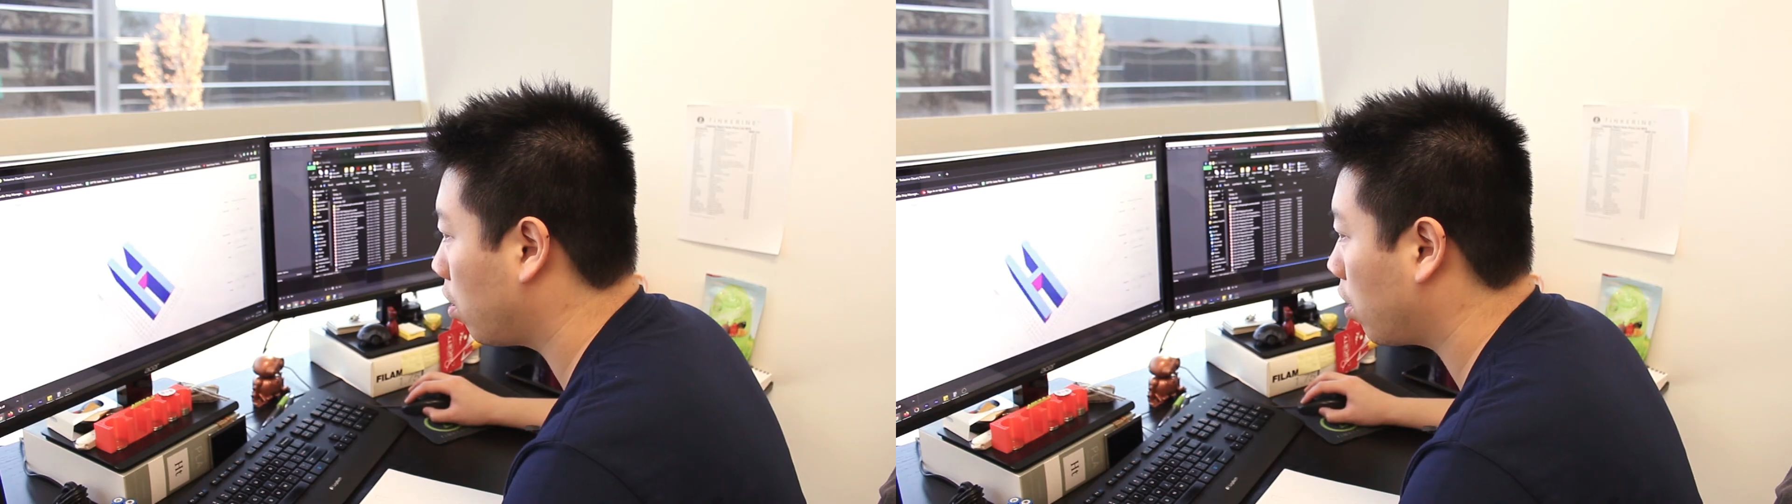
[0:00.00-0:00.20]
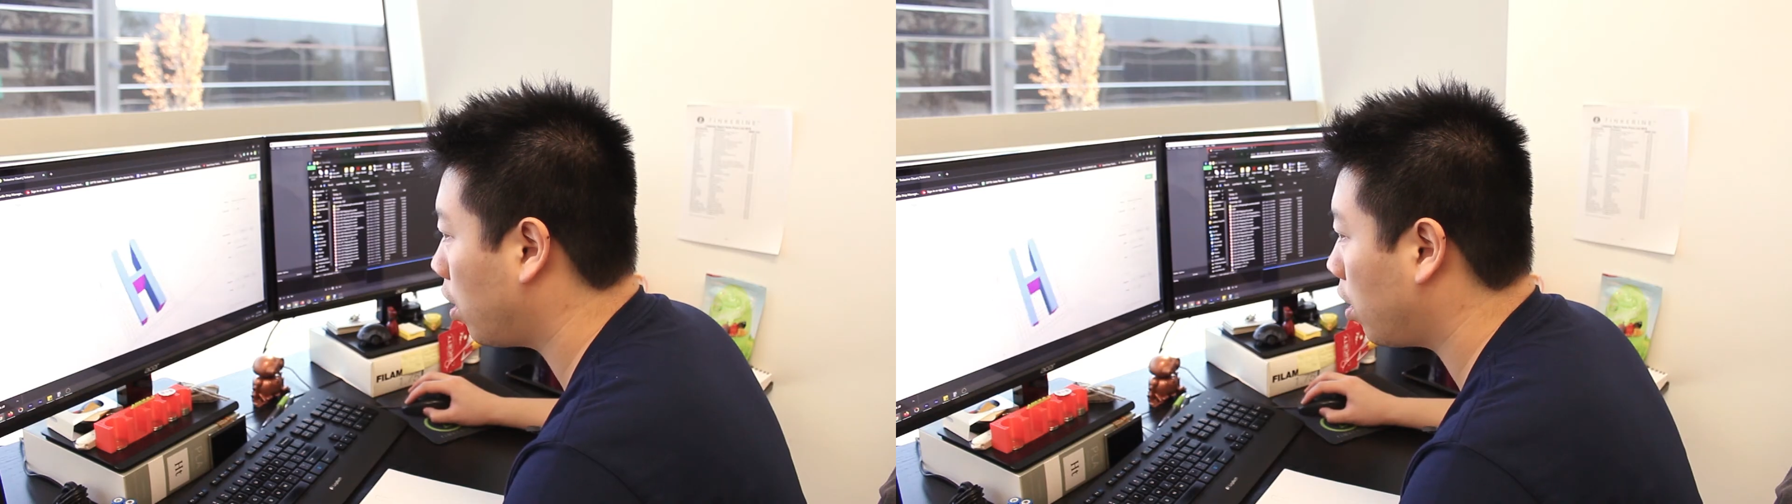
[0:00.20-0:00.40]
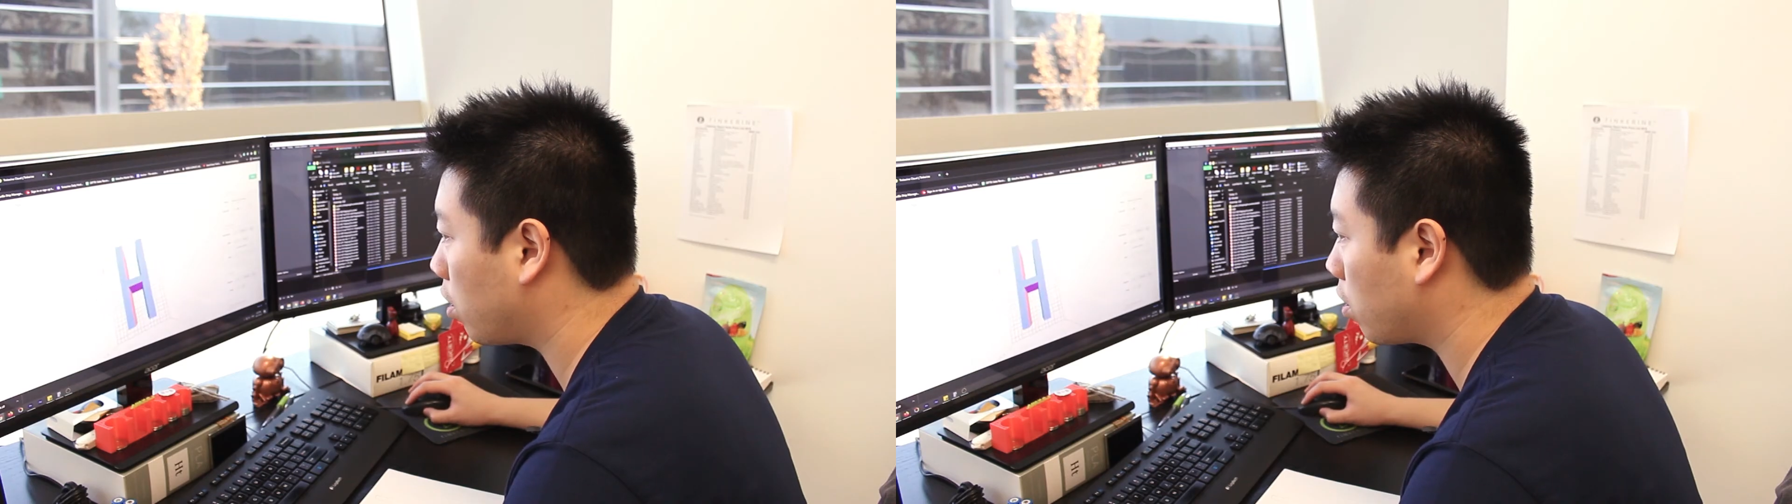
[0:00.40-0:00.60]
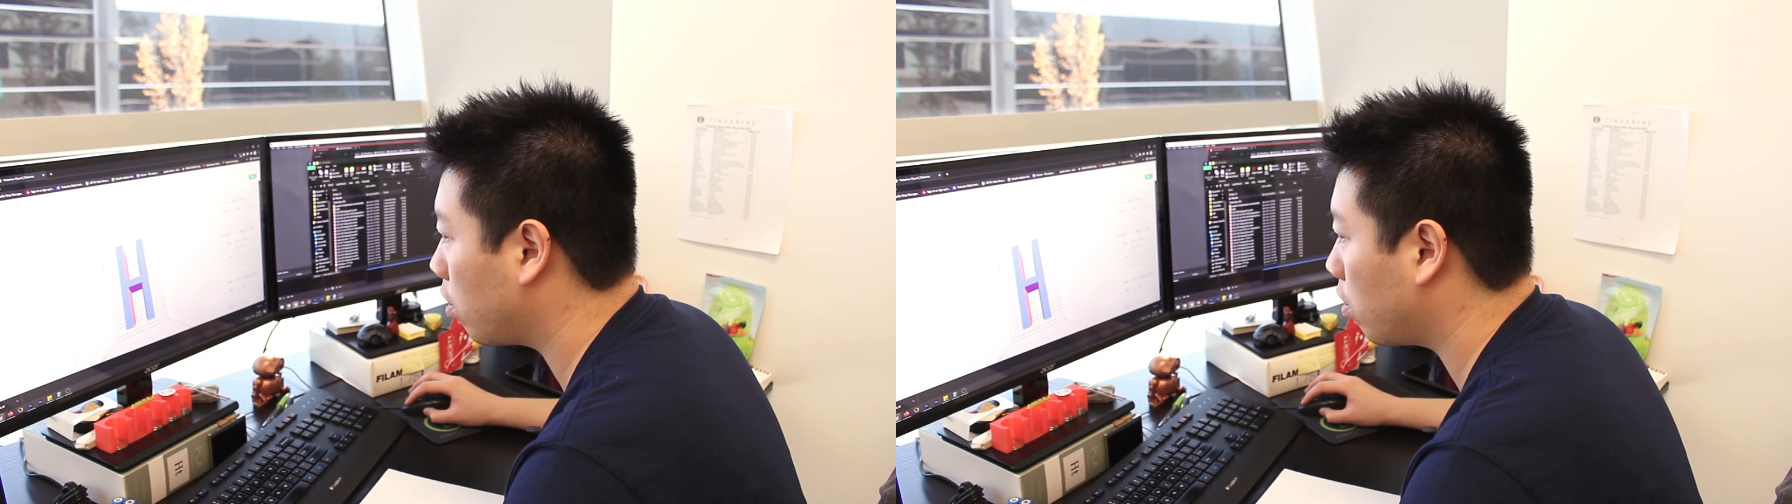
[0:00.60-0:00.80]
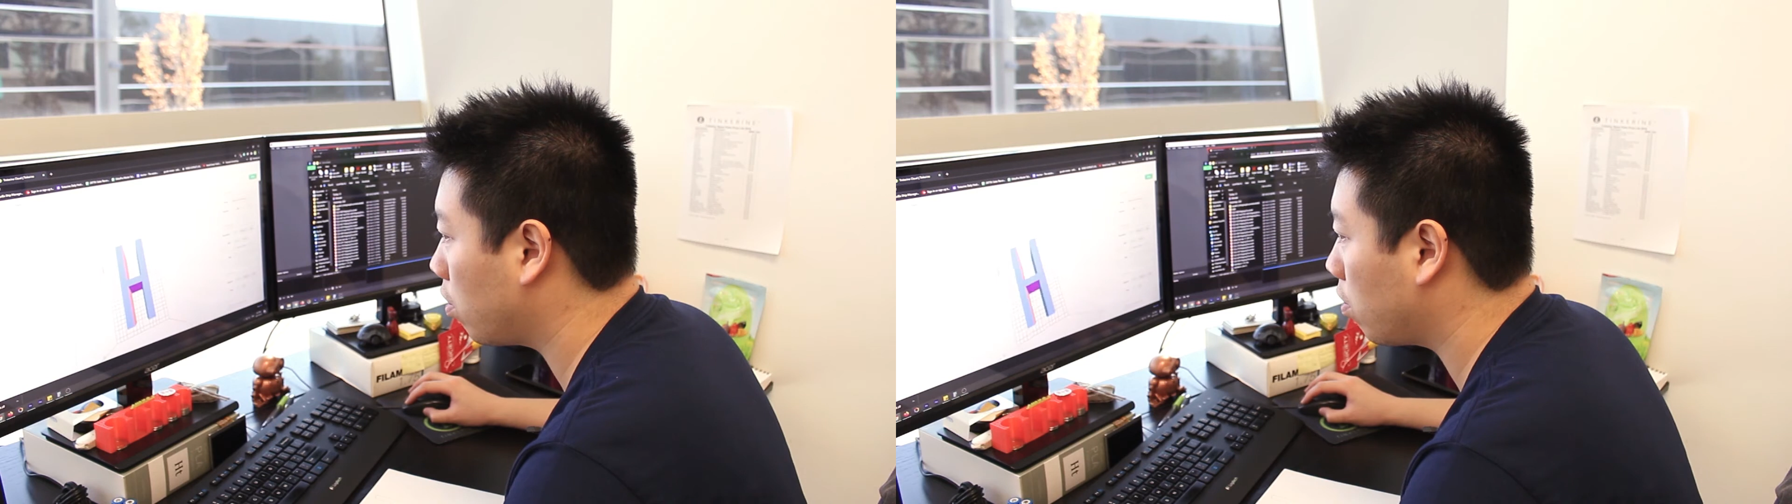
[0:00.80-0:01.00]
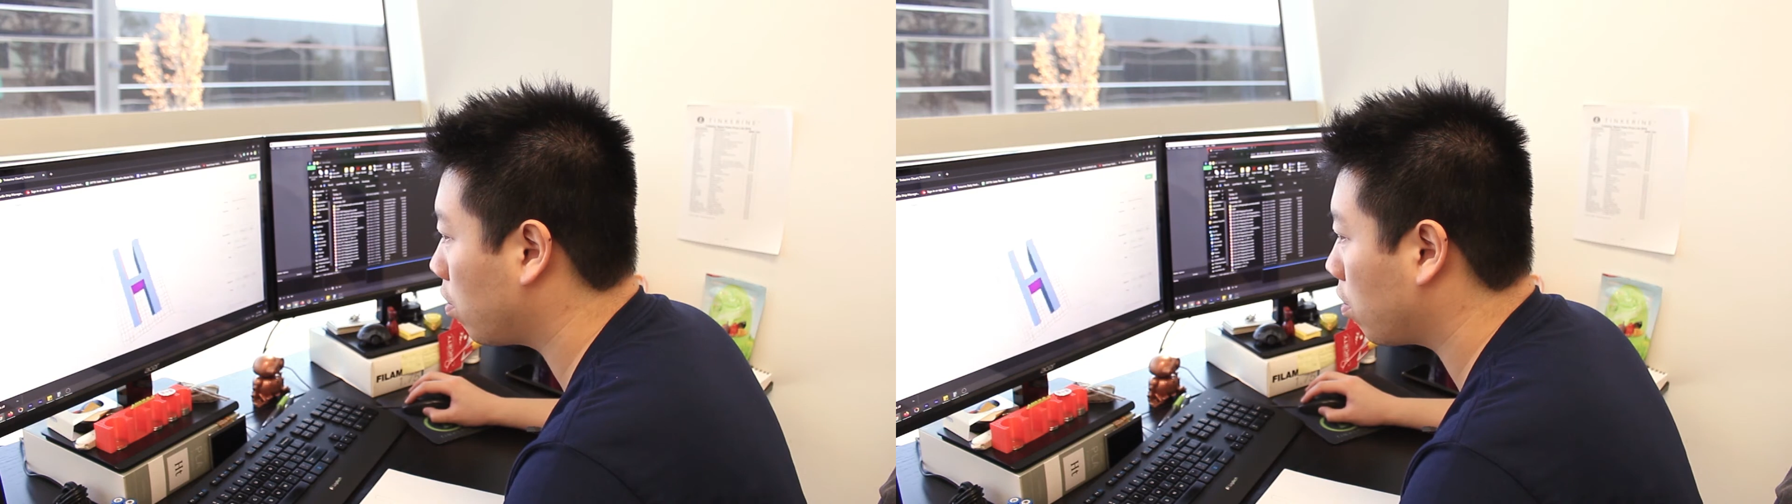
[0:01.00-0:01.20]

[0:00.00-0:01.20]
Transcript: Okay, so